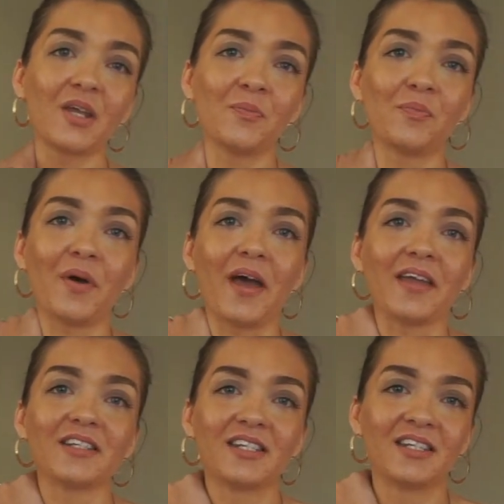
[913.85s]

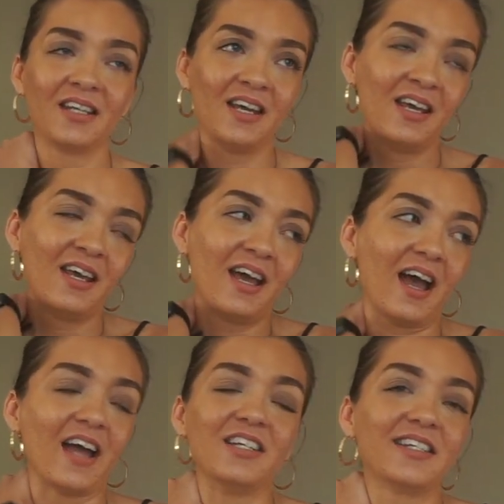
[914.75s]
but
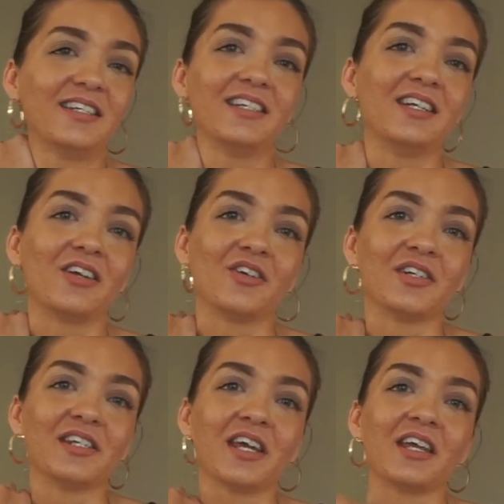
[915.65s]
I just didn't
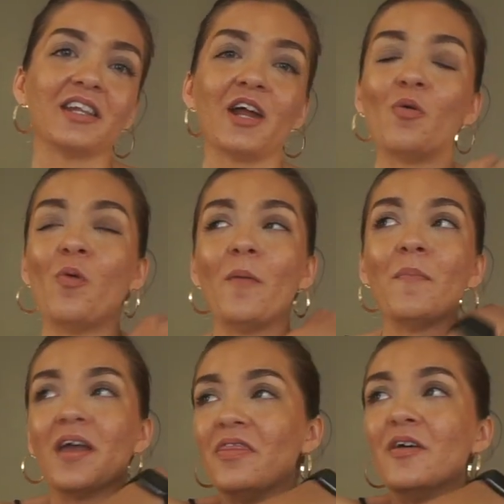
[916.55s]
understand like what
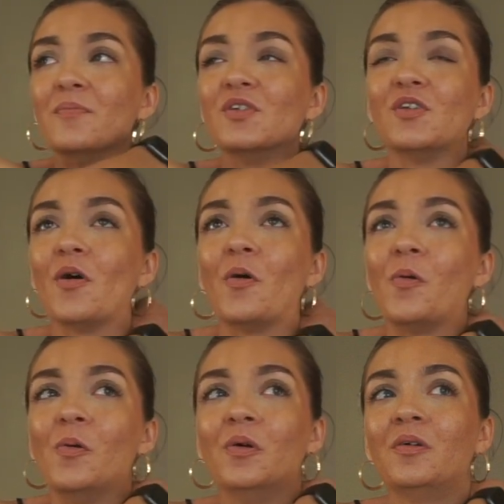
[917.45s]
made them
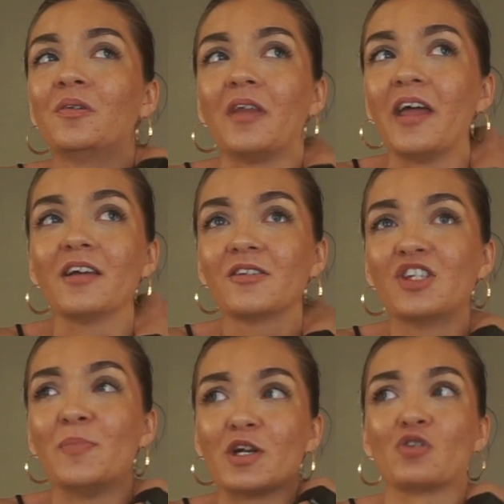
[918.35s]
so like
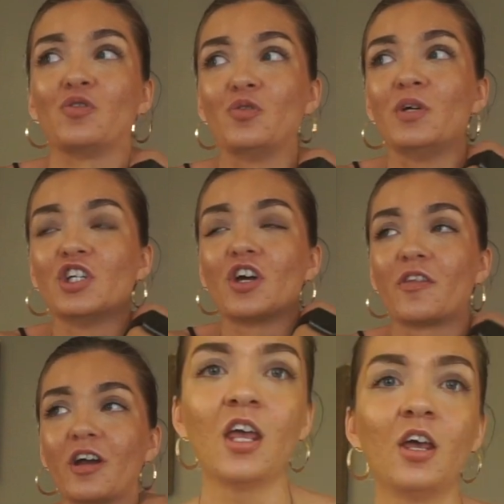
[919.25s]
special to each
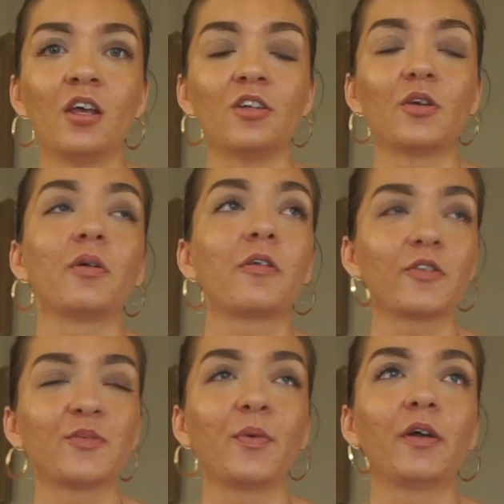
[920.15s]
other. So another
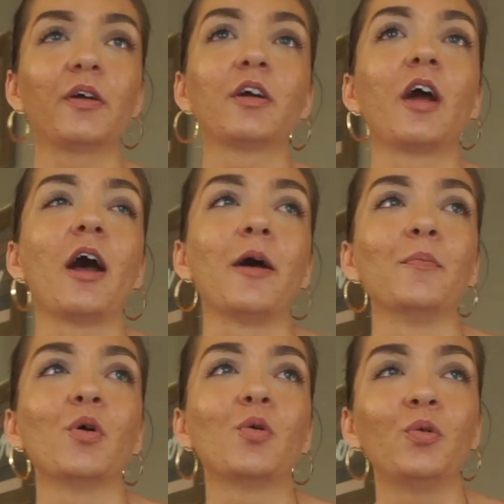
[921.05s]
spoiler,
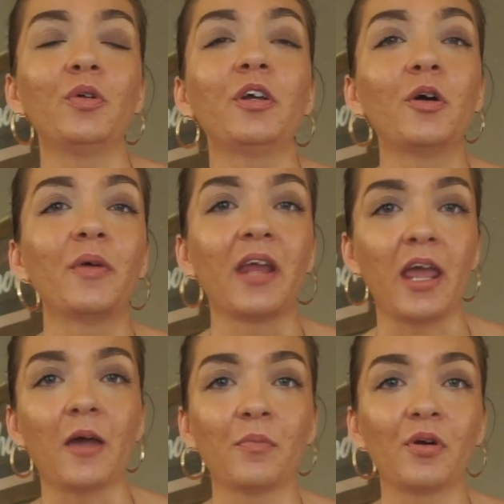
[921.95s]
Julio and
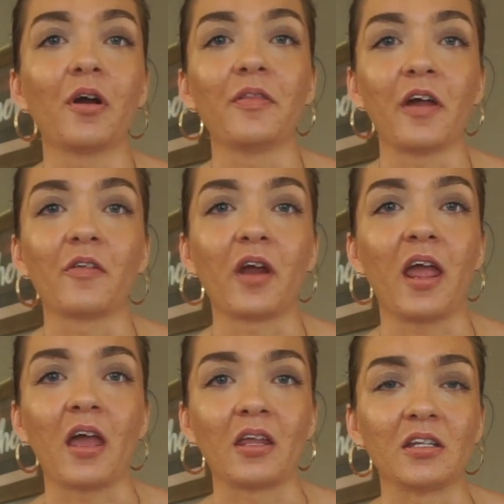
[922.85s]
Amber, on the other
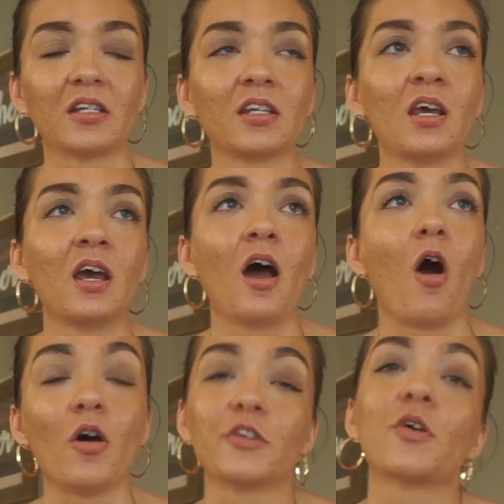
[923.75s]
hand,
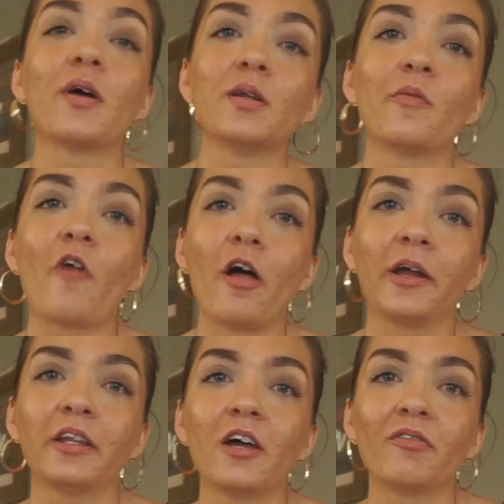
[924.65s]
also end up
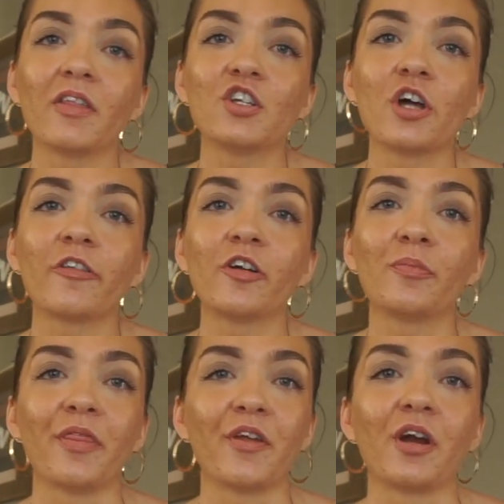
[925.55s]
falling in love with each other,
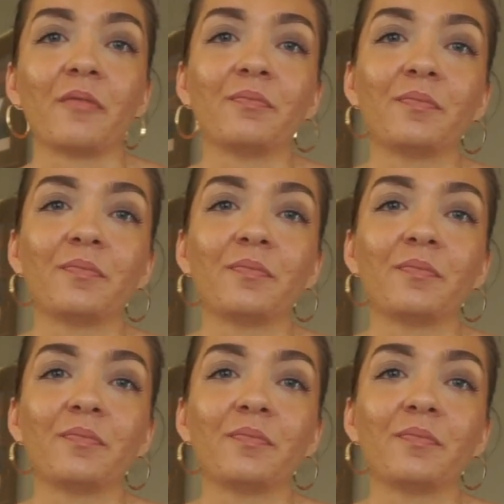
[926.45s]
but their